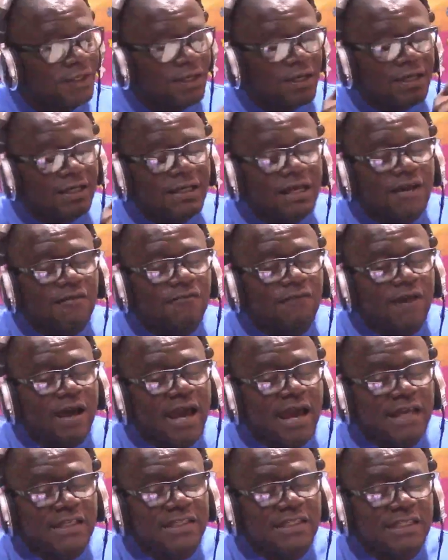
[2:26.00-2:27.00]
the
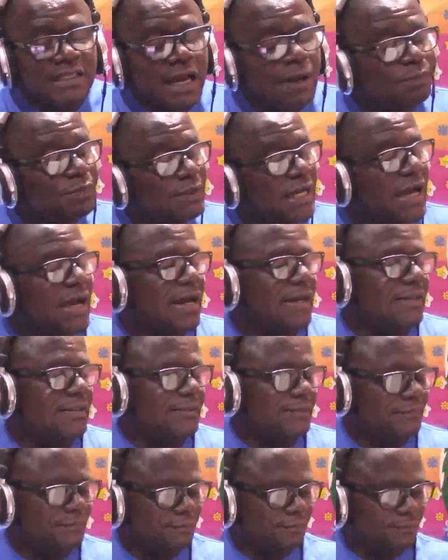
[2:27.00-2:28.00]
first chapter
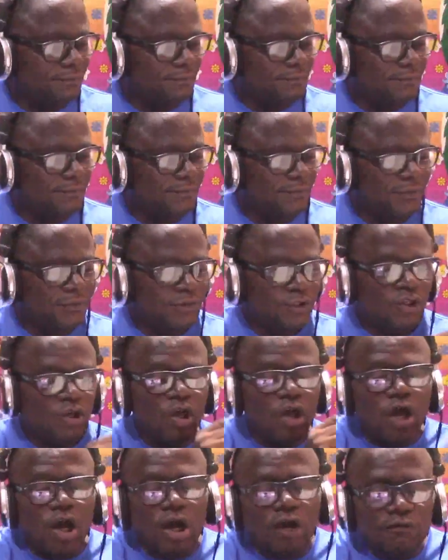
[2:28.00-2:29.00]

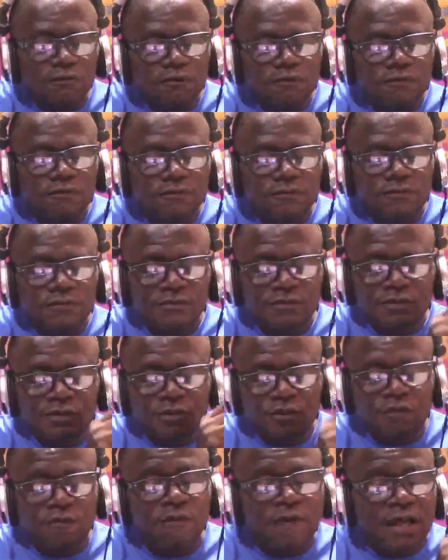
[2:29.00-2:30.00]
of
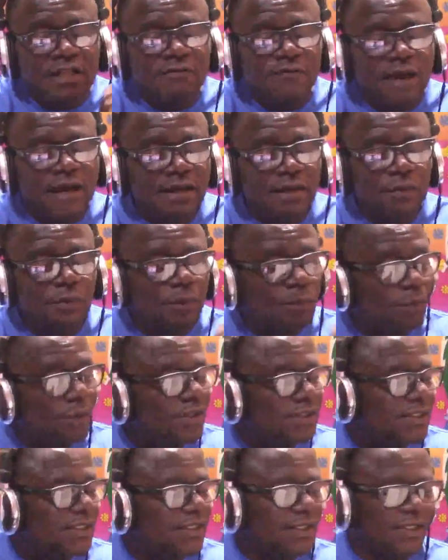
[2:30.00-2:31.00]
Wofad final
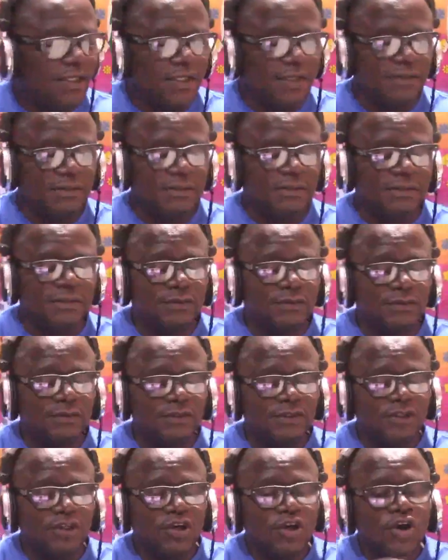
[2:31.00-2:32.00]
reporting
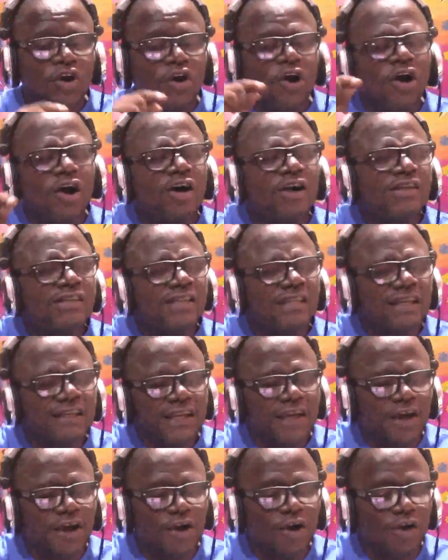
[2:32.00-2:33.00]
also
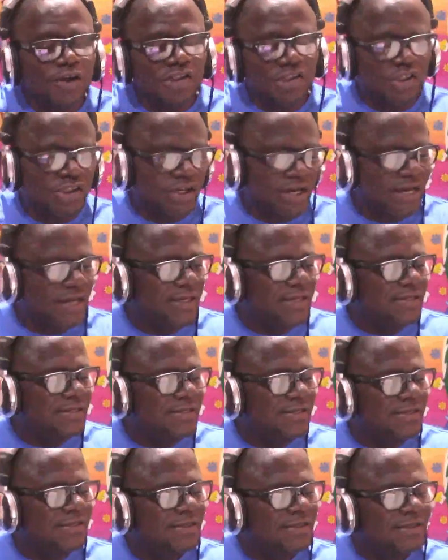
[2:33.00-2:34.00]
there ochre
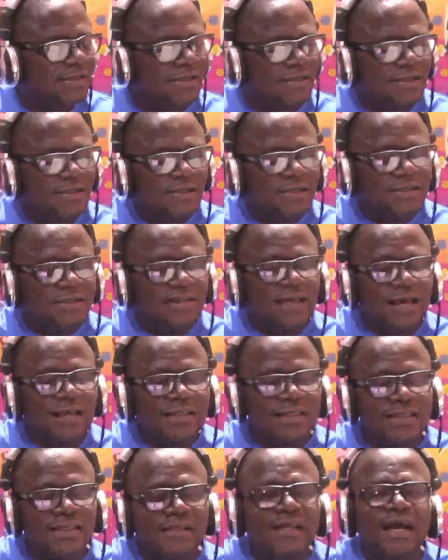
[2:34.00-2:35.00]

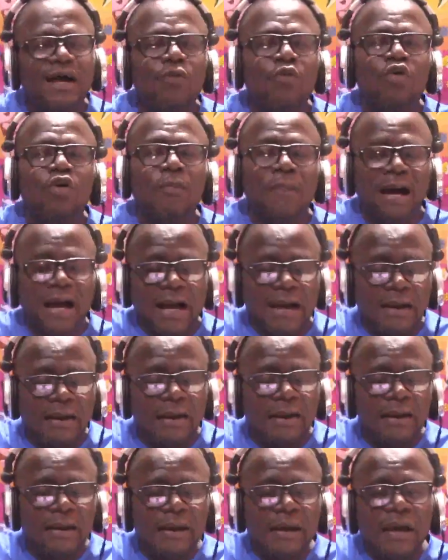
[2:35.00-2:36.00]
Sentira Woba
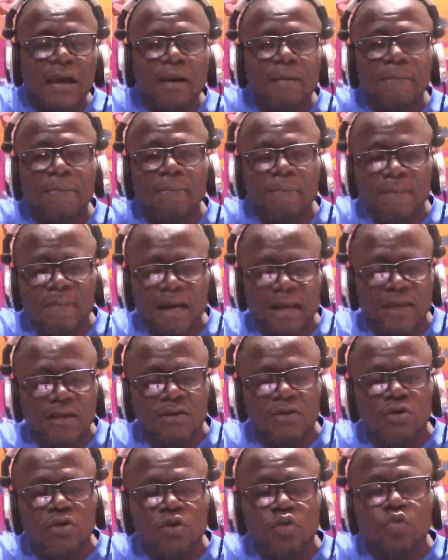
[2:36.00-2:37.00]
Mike
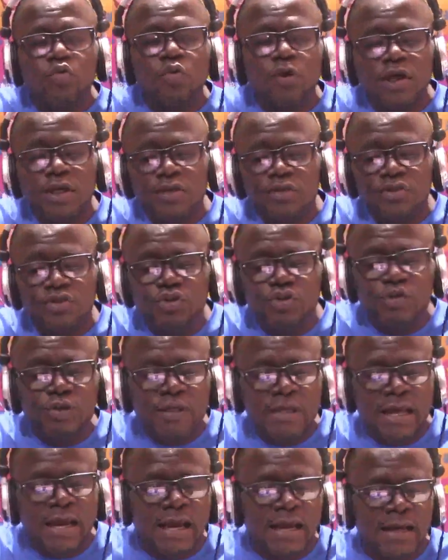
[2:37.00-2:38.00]
Okwe
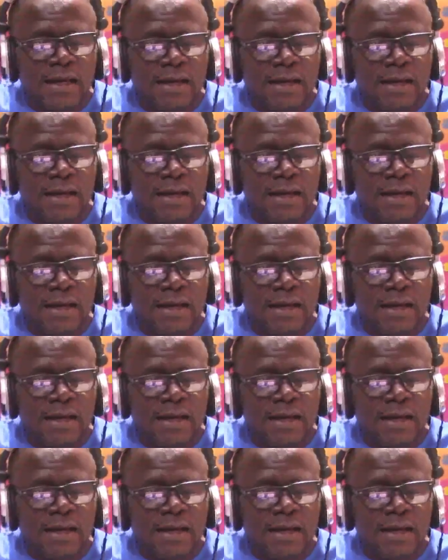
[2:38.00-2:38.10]
Jr.